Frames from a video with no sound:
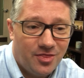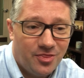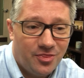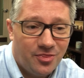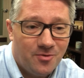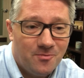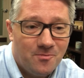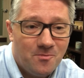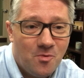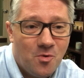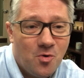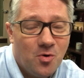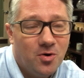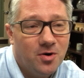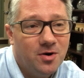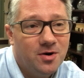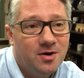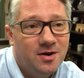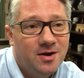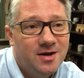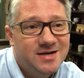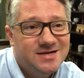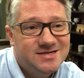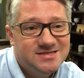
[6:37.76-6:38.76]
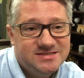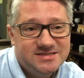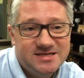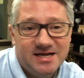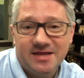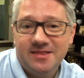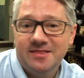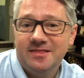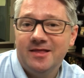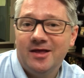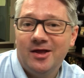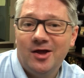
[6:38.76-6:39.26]
The more
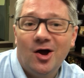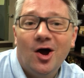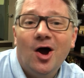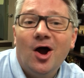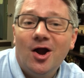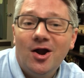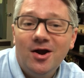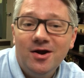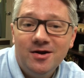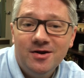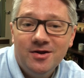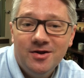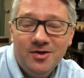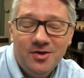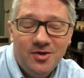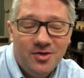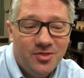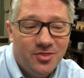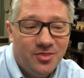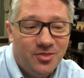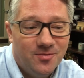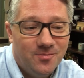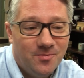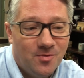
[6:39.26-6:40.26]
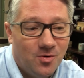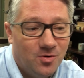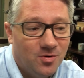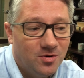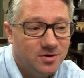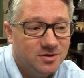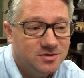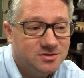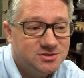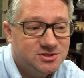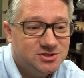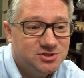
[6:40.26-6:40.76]
ticked they are, the
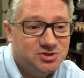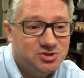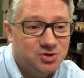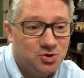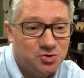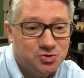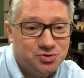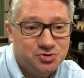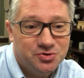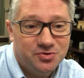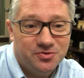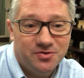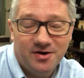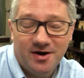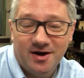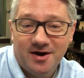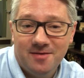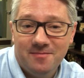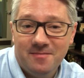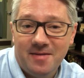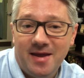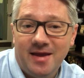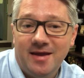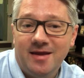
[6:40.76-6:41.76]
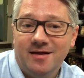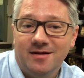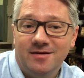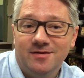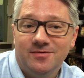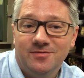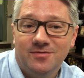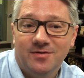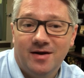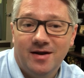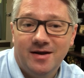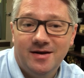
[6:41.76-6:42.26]
more social they're going to make it,
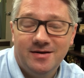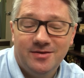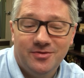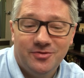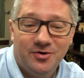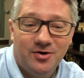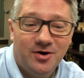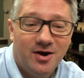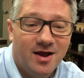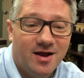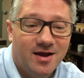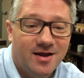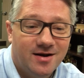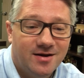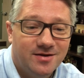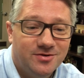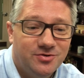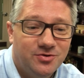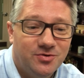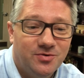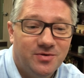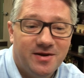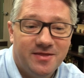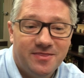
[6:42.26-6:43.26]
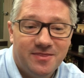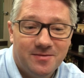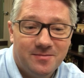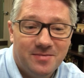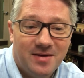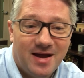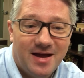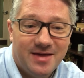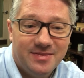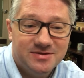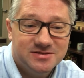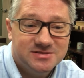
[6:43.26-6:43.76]
right? They're not going to do anything
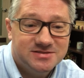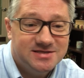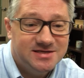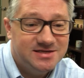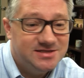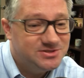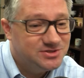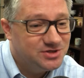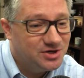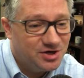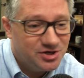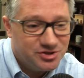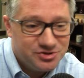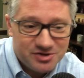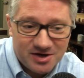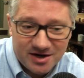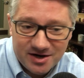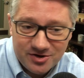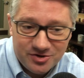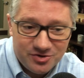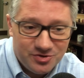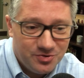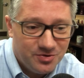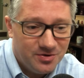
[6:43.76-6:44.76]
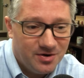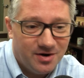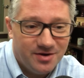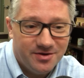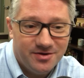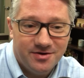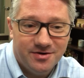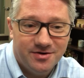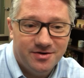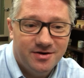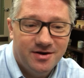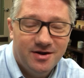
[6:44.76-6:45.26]
behind the scenes. They're going to try to do it on
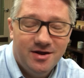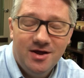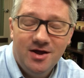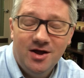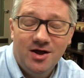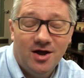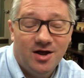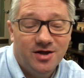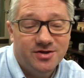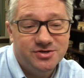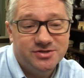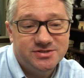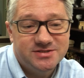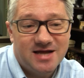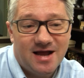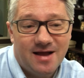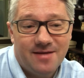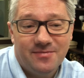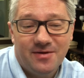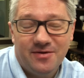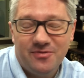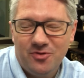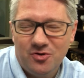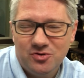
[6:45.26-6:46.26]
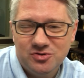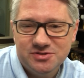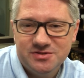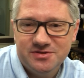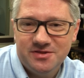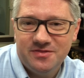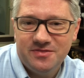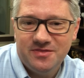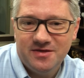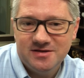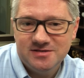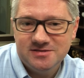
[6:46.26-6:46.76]
your timeline. Those are
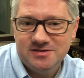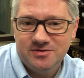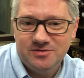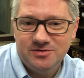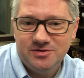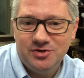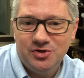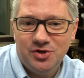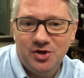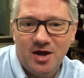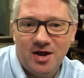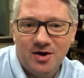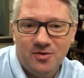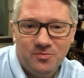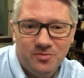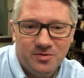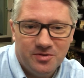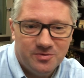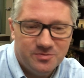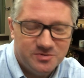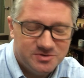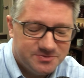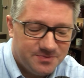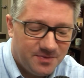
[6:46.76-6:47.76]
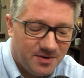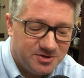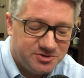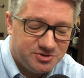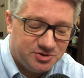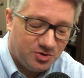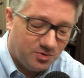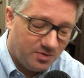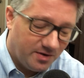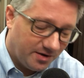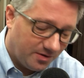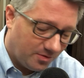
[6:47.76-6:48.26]
the things that you got to really respond
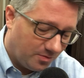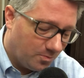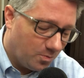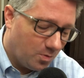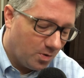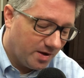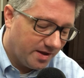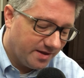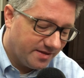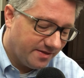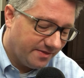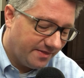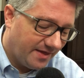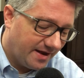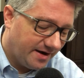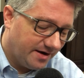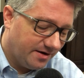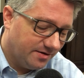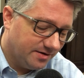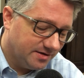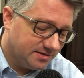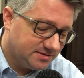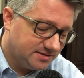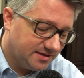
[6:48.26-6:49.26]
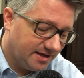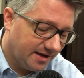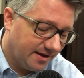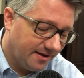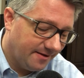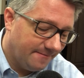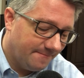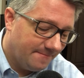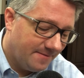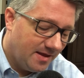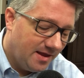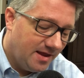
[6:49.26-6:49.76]
to quick. We'll get to that here in a second.